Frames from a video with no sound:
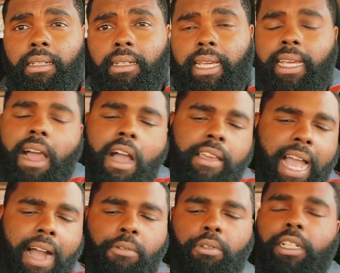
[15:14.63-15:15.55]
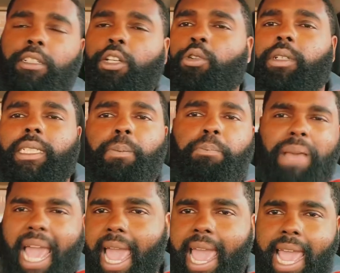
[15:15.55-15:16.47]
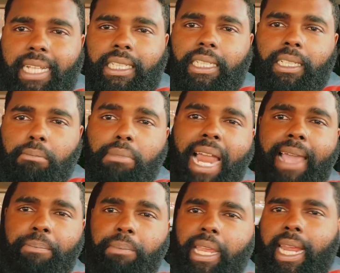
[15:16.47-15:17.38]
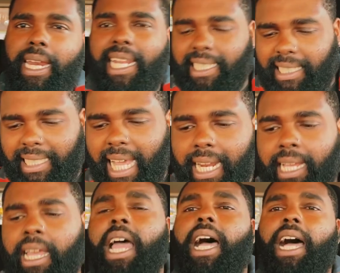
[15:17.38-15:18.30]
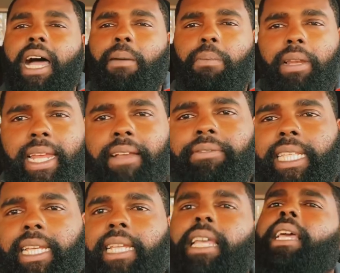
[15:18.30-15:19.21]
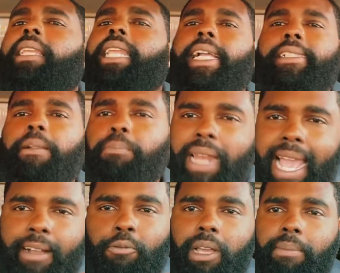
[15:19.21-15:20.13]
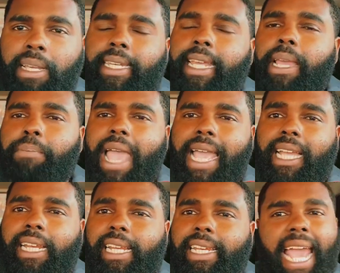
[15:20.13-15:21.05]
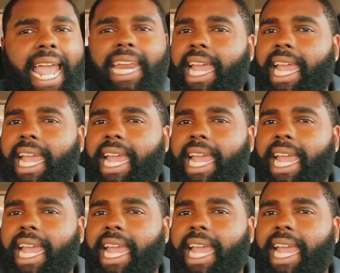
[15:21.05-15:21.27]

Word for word: And all y'all want to do is bash the black men instead of uplift it like the black women did back in the day.